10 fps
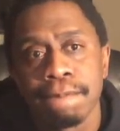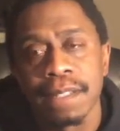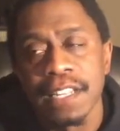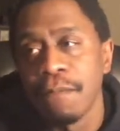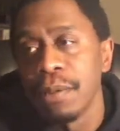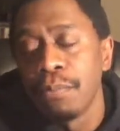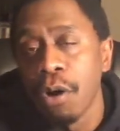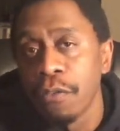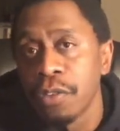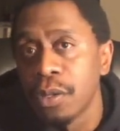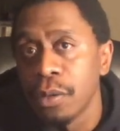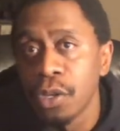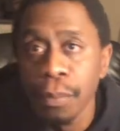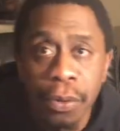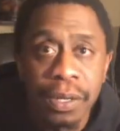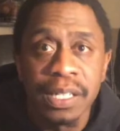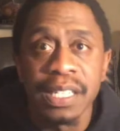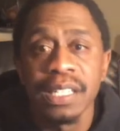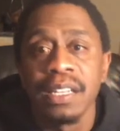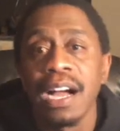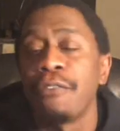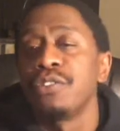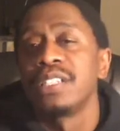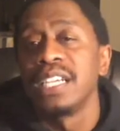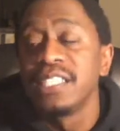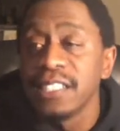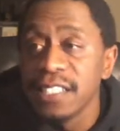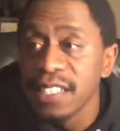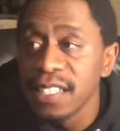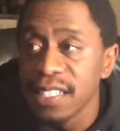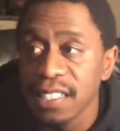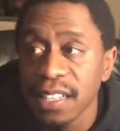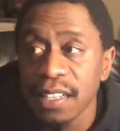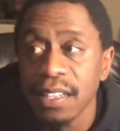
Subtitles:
And I've been part of community conversations and